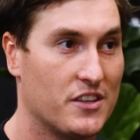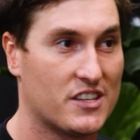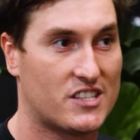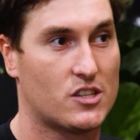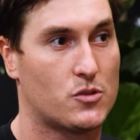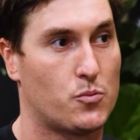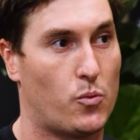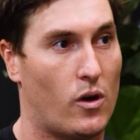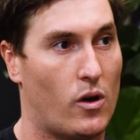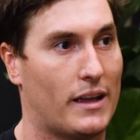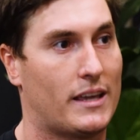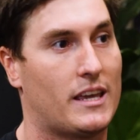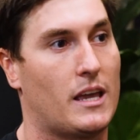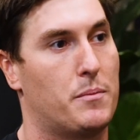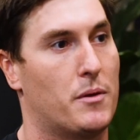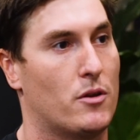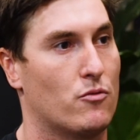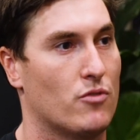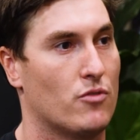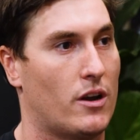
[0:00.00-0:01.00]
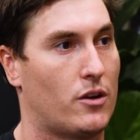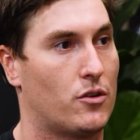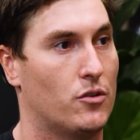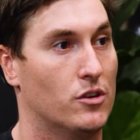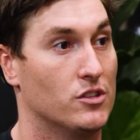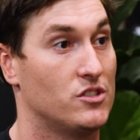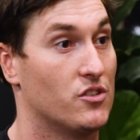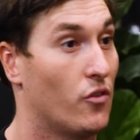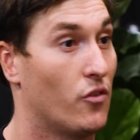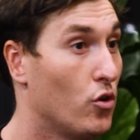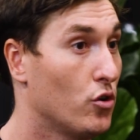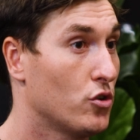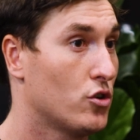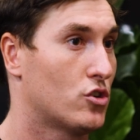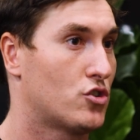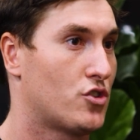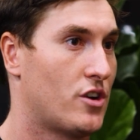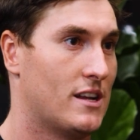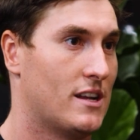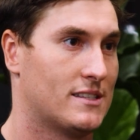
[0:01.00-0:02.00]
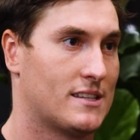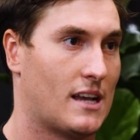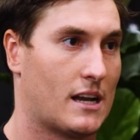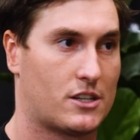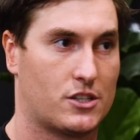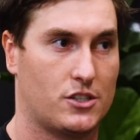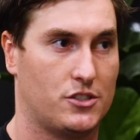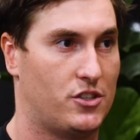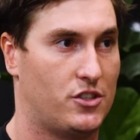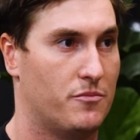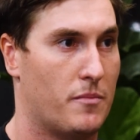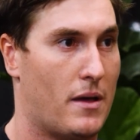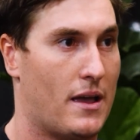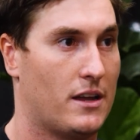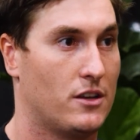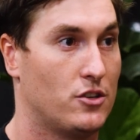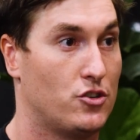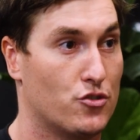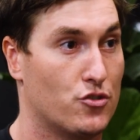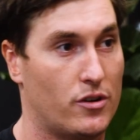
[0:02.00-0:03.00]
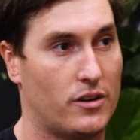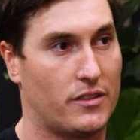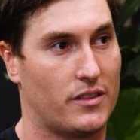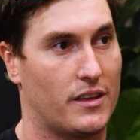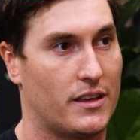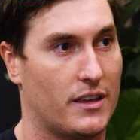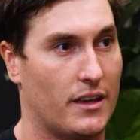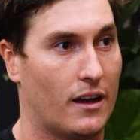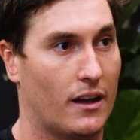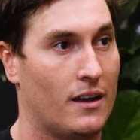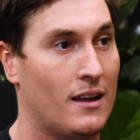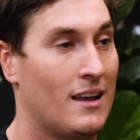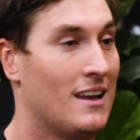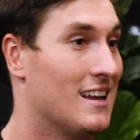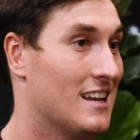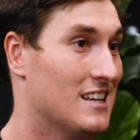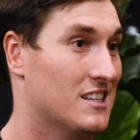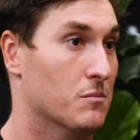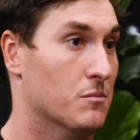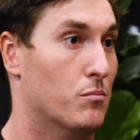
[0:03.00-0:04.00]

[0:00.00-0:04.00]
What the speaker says: This is why keeping records of all your transactions you've made during the year is